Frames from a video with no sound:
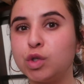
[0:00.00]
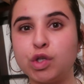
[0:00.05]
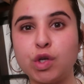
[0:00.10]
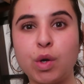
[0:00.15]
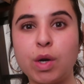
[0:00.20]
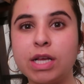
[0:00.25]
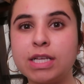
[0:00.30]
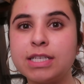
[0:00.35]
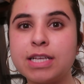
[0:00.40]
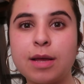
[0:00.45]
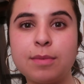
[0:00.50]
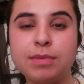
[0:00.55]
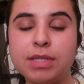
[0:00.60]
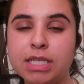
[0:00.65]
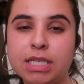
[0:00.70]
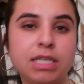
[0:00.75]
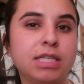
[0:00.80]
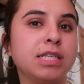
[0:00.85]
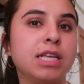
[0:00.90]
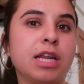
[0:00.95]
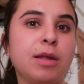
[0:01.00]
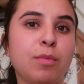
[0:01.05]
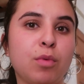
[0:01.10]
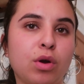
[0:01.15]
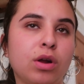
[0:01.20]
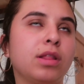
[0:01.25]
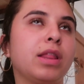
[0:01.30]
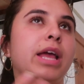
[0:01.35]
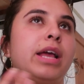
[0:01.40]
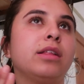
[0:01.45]
don't accept T's
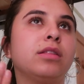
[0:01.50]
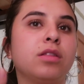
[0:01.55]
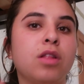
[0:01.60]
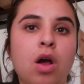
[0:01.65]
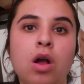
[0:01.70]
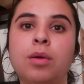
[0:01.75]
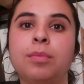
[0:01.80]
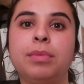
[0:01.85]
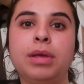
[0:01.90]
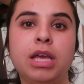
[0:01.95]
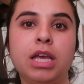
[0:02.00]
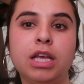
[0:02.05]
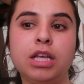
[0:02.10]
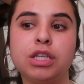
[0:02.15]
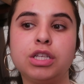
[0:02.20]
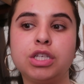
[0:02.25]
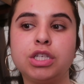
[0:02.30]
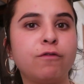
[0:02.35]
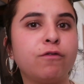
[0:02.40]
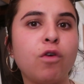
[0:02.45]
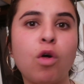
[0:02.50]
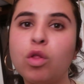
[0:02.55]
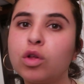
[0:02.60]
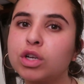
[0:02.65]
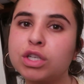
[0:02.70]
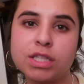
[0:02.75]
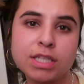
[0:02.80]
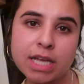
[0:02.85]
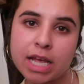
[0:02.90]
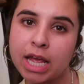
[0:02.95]
anymore, like Long Beach,
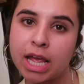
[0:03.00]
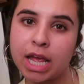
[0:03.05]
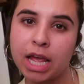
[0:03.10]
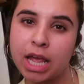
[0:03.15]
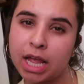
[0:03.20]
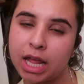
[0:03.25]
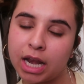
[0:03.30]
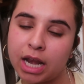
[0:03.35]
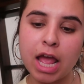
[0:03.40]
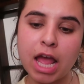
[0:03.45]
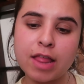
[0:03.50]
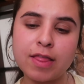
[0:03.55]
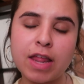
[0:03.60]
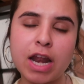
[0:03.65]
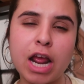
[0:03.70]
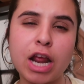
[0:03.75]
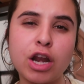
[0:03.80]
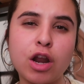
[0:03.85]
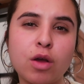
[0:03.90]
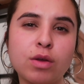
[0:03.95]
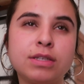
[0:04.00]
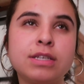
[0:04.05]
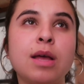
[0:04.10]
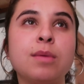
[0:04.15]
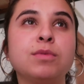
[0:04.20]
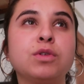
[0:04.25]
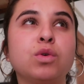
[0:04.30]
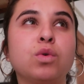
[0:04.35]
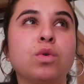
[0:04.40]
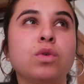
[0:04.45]
Fullerton, and then I know
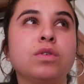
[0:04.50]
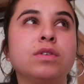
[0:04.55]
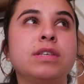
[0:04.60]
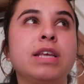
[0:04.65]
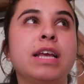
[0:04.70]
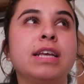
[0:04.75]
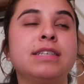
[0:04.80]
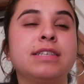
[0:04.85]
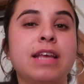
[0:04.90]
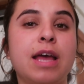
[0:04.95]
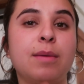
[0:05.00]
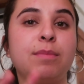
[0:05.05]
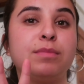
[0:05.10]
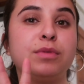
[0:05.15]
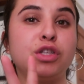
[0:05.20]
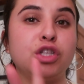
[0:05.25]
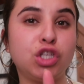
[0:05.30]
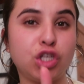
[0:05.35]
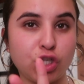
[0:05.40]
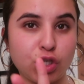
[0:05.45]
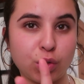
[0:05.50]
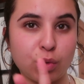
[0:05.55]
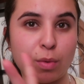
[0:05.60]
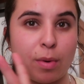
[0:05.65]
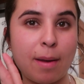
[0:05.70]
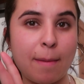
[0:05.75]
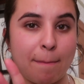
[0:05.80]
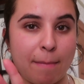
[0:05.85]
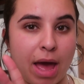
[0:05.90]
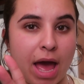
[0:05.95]
some schools accept 2
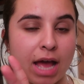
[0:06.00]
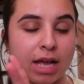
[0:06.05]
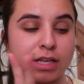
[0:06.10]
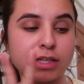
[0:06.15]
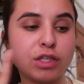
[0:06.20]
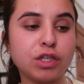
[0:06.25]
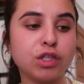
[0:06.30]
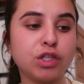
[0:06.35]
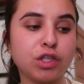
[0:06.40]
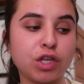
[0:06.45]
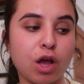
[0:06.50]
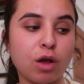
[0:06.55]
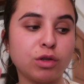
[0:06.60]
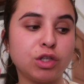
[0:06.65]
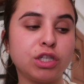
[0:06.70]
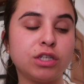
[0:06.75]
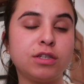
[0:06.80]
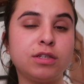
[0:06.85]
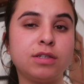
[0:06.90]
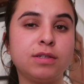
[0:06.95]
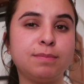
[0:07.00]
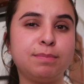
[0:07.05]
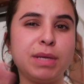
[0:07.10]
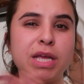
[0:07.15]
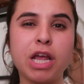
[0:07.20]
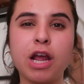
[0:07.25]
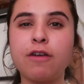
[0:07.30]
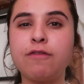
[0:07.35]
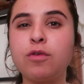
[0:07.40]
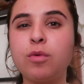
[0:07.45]
max. So just be
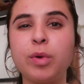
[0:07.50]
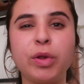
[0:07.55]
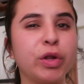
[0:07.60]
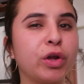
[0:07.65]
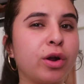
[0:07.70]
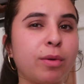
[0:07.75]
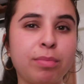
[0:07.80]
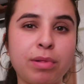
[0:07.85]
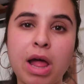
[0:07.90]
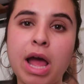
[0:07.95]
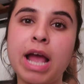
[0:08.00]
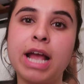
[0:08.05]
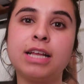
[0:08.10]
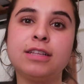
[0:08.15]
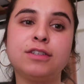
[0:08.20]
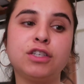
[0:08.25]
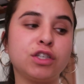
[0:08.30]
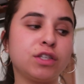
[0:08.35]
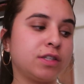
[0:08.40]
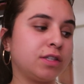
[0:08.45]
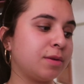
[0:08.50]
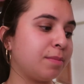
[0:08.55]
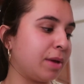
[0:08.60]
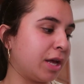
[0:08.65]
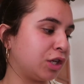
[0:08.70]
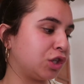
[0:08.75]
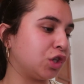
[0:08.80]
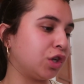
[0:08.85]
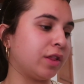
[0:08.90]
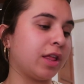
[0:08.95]
careful when you're applying, just to
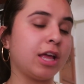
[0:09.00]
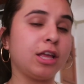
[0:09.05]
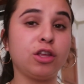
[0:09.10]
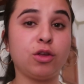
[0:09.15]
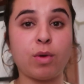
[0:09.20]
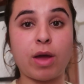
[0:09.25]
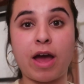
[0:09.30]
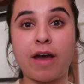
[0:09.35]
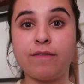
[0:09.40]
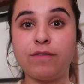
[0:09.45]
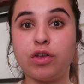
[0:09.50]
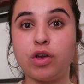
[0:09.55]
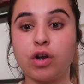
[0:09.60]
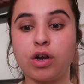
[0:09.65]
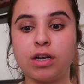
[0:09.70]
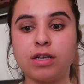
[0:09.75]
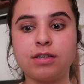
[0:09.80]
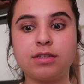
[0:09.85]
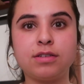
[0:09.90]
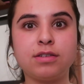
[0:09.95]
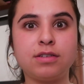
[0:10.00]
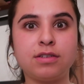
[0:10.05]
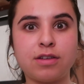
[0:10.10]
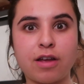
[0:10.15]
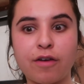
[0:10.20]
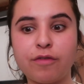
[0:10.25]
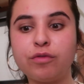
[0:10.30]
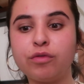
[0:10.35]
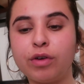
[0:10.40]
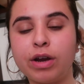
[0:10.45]
make sure that you have your
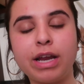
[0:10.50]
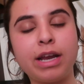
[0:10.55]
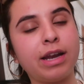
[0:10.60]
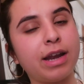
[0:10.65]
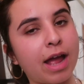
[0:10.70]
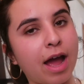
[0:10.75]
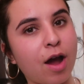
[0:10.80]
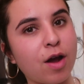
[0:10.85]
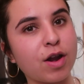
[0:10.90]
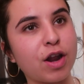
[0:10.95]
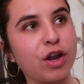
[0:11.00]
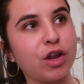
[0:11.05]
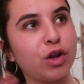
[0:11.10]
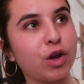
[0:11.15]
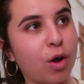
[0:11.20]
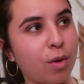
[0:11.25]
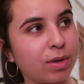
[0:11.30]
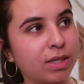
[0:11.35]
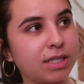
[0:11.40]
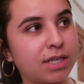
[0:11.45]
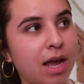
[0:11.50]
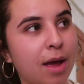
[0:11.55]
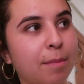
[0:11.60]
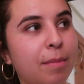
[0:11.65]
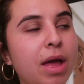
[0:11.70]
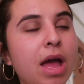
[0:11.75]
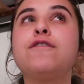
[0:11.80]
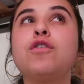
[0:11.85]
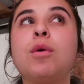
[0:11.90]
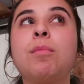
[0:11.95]
stuff written down and you know what's up.
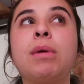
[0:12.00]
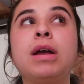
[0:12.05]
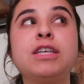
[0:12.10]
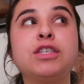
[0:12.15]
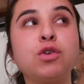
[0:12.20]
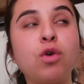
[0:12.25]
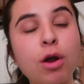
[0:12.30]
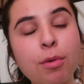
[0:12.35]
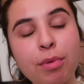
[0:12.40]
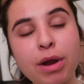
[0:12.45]
For my score